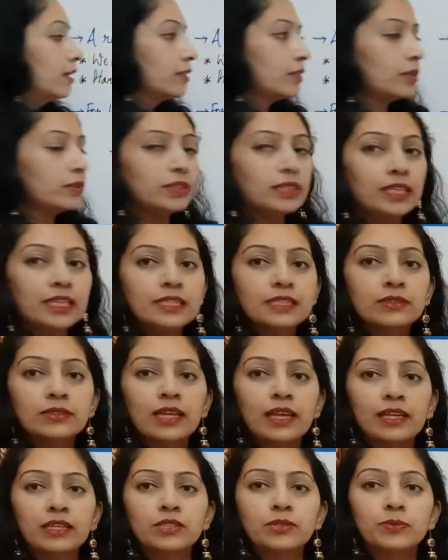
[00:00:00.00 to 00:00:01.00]
Now, these
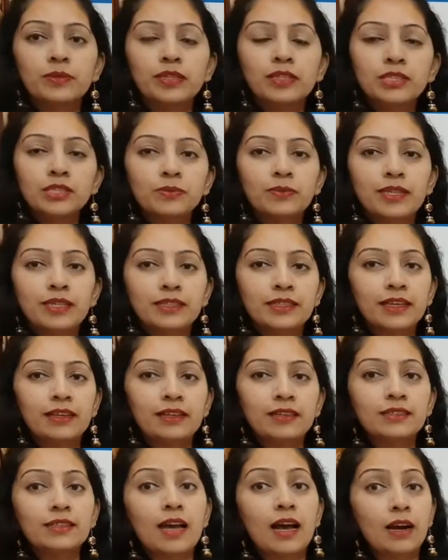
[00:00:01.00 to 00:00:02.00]
hint words will tell
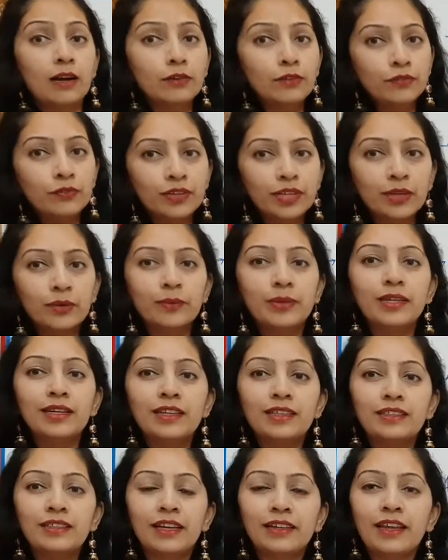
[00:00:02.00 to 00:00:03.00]
us how
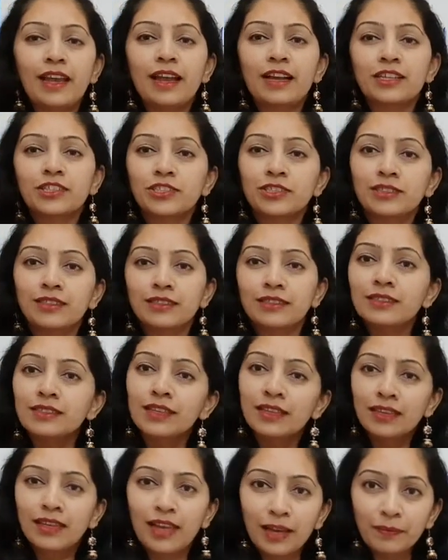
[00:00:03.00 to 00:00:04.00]
frequently that action is
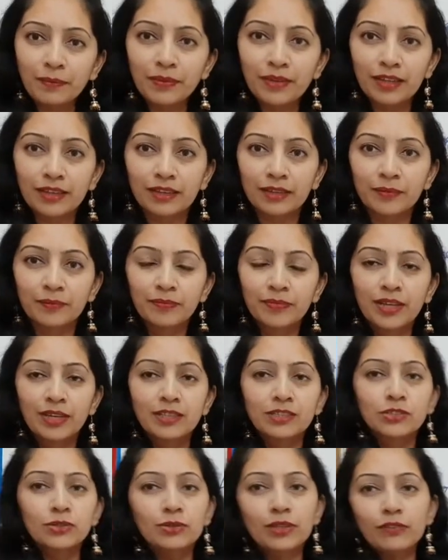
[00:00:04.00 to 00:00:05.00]
happening.
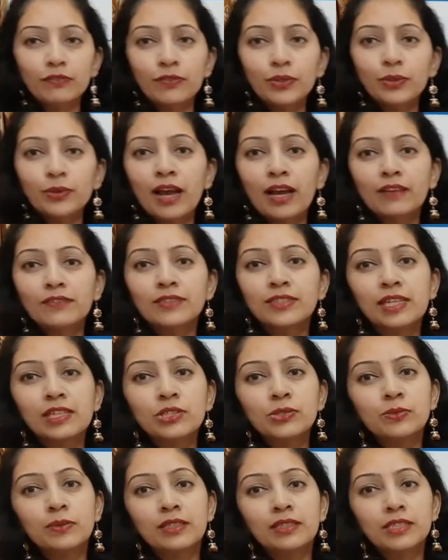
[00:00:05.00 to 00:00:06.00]
So, if you have
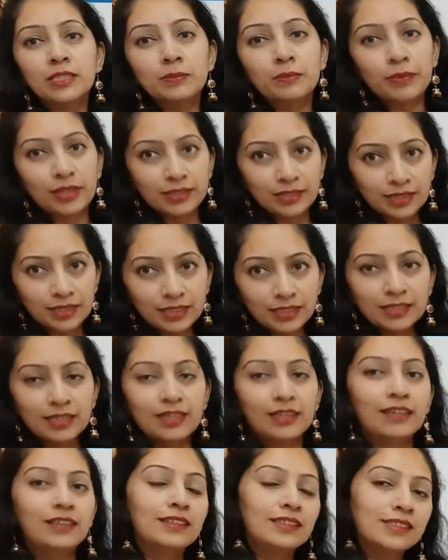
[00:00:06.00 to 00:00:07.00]
such words present
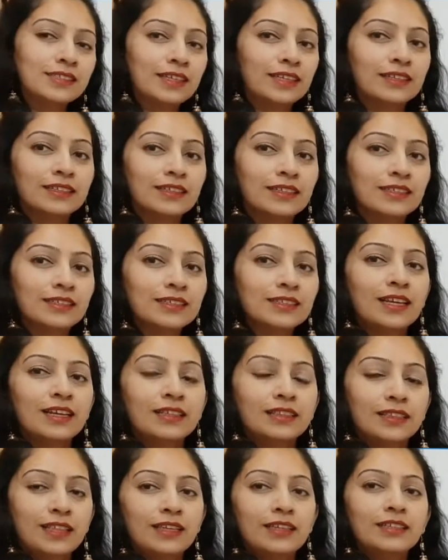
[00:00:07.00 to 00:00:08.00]
in the sentence,
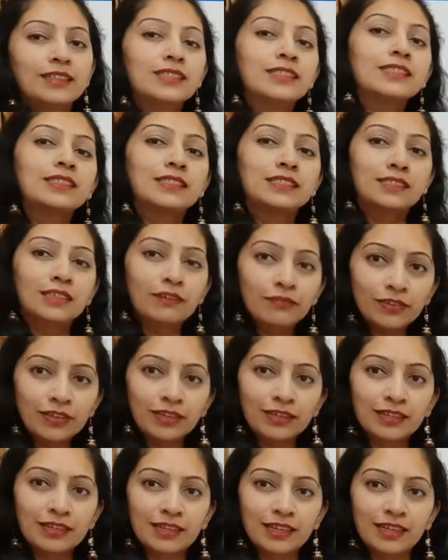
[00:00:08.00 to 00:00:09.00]
then it is
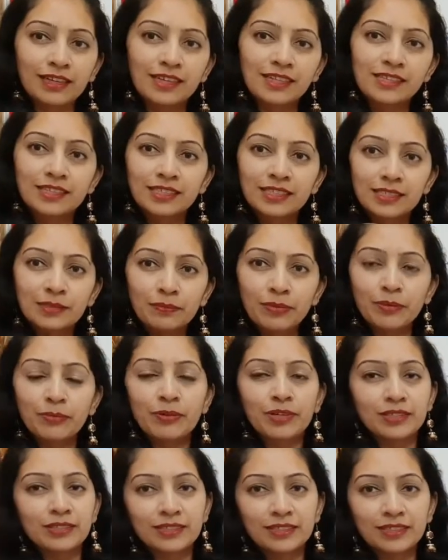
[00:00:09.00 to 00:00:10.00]
definitely simple
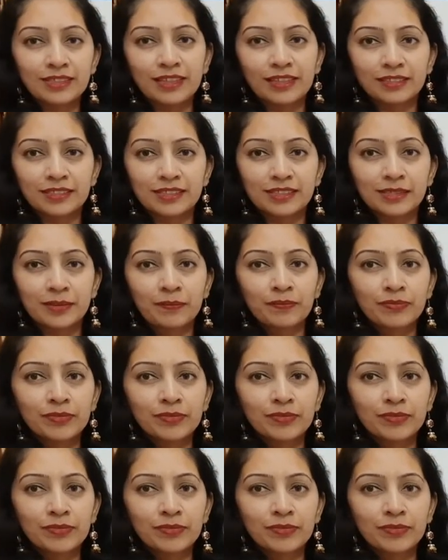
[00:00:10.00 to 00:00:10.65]
present tense.